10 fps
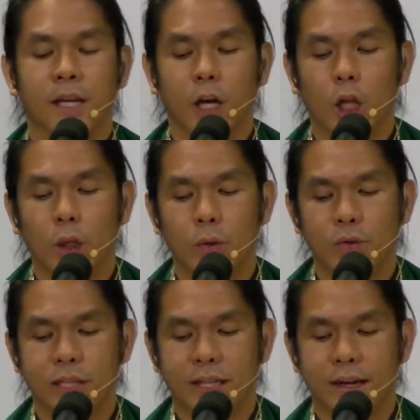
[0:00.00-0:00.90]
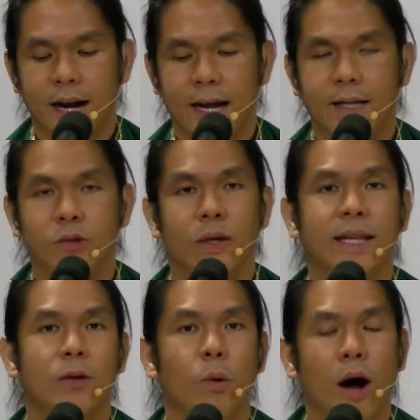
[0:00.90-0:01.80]
closing their eyes when
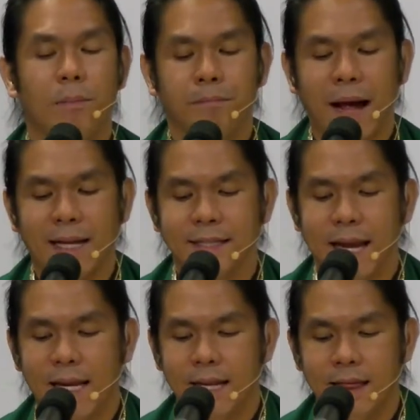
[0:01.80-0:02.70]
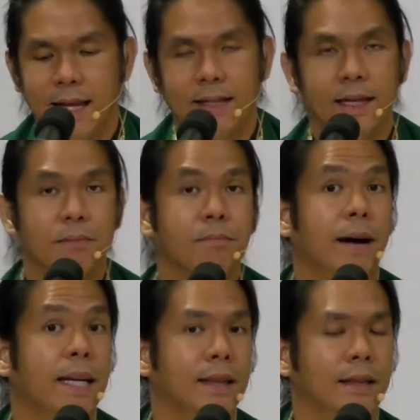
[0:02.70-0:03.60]
they walked past anything that
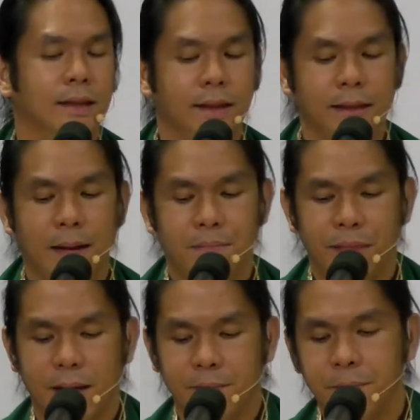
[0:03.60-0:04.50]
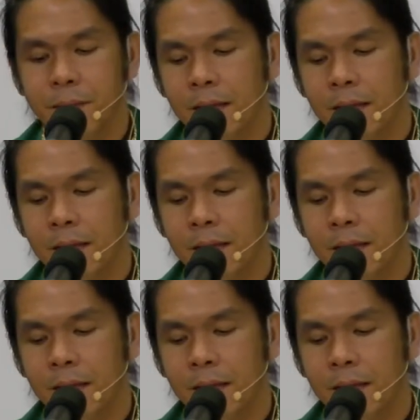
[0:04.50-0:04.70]
might tempt them.